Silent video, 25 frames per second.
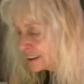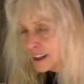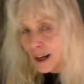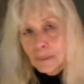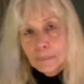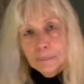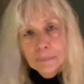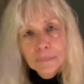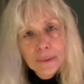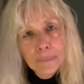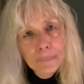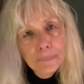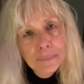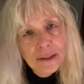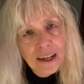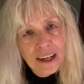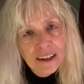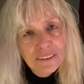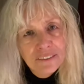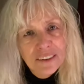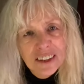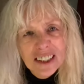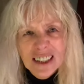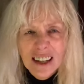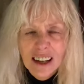got my
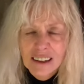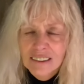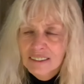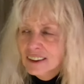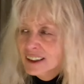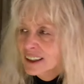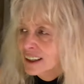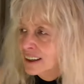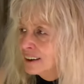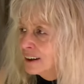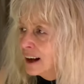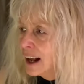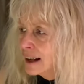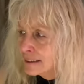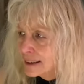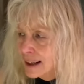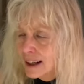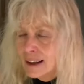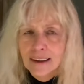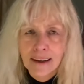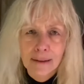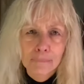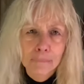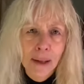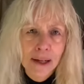breakfast. I don't care. I got
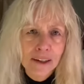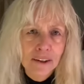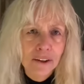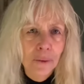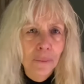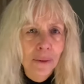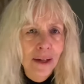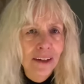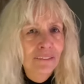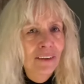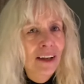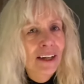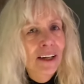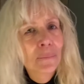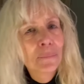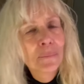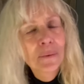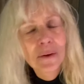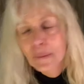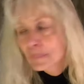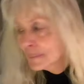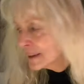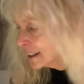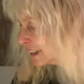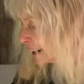a microwave. I can
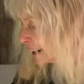warm it